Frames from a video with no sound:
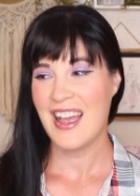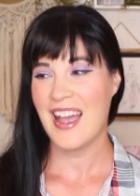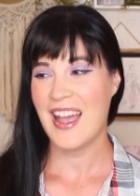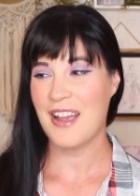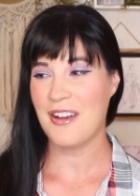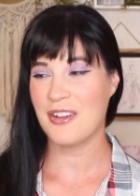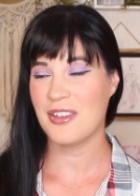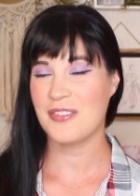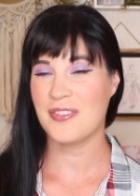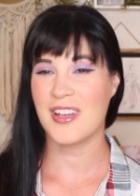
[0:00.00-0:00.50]

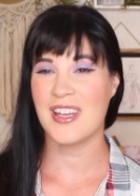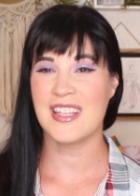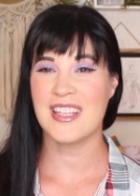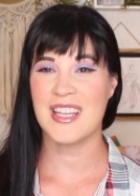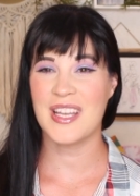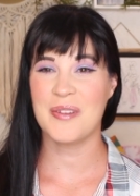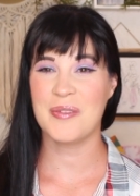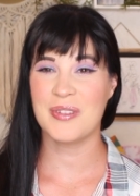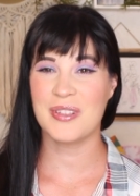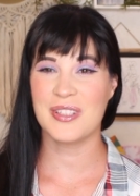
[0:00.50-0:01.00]
I was finally
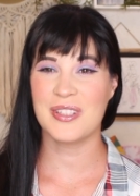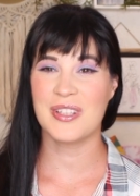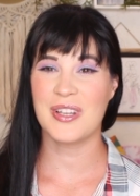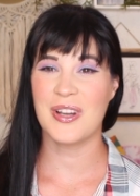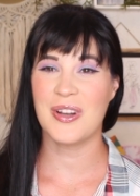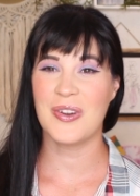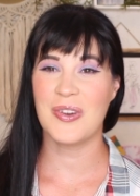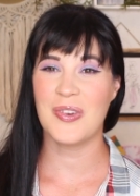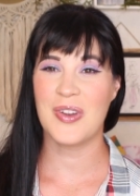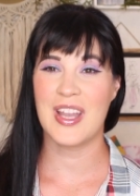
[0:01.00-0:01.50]
able to
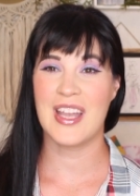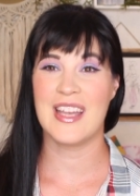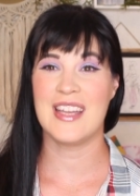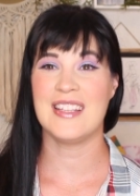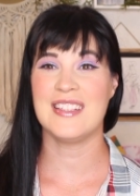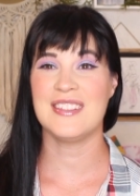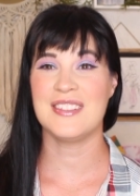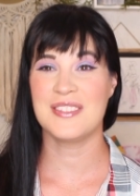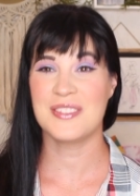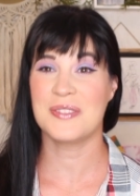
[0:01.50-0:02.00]
go
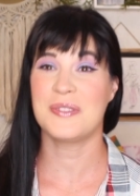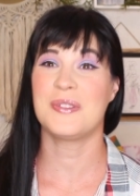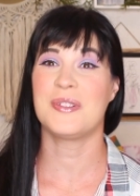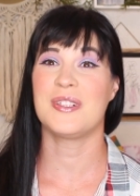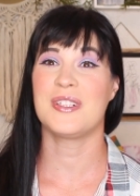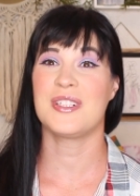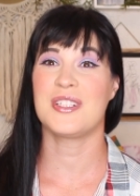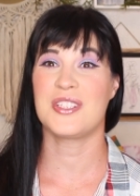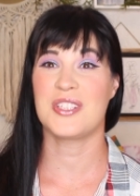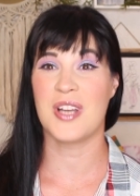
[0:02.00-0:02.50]
in
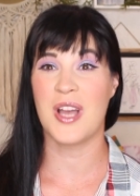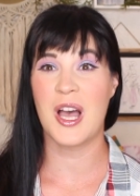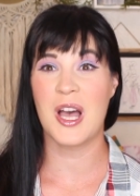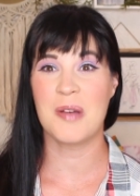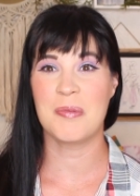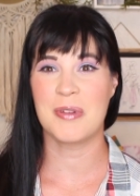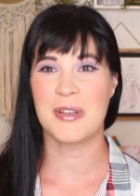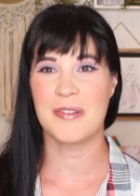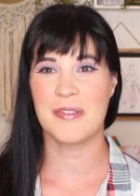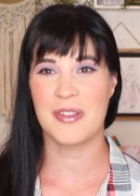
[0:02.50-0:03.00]
store
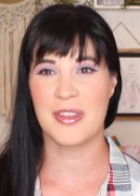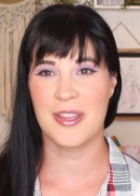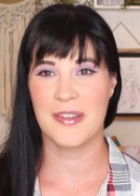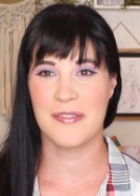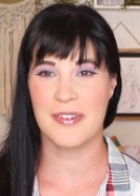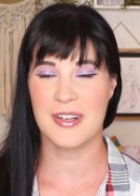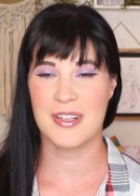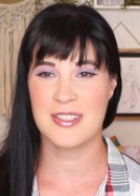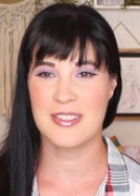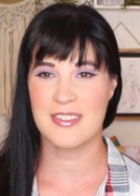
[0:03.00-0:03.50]
shopping for the
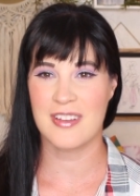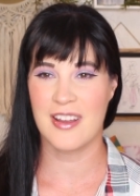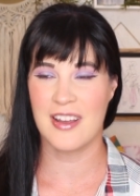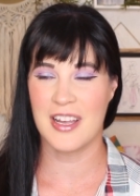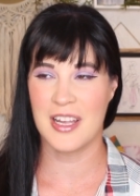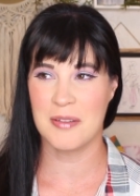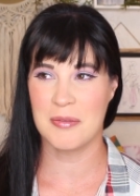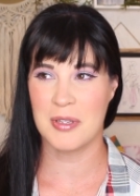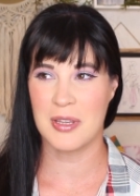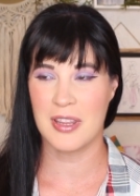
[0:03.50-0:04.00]
first
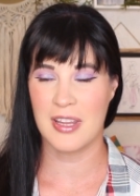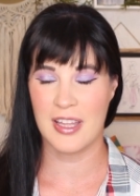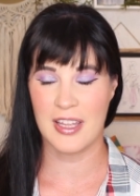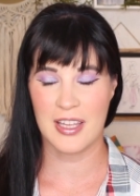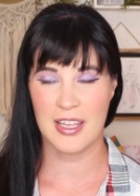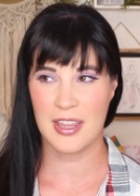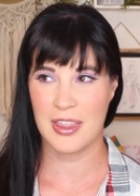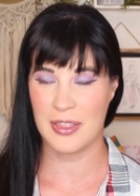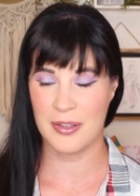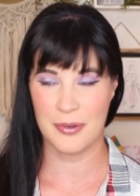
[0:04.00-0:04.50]
time in
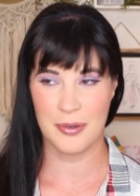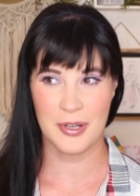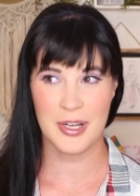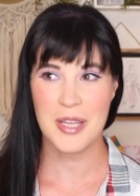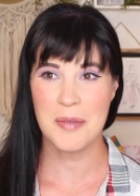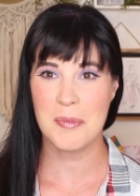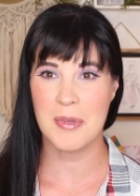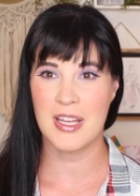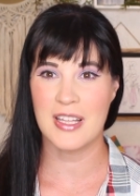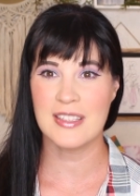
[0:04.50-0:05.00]
like
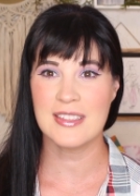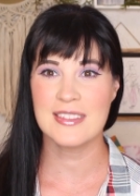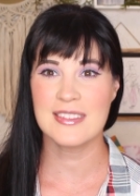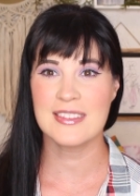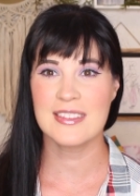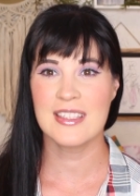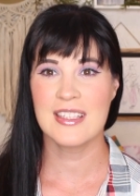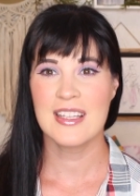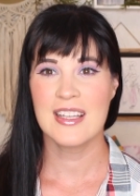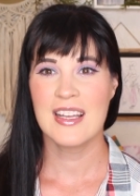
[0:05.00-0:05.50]
three months.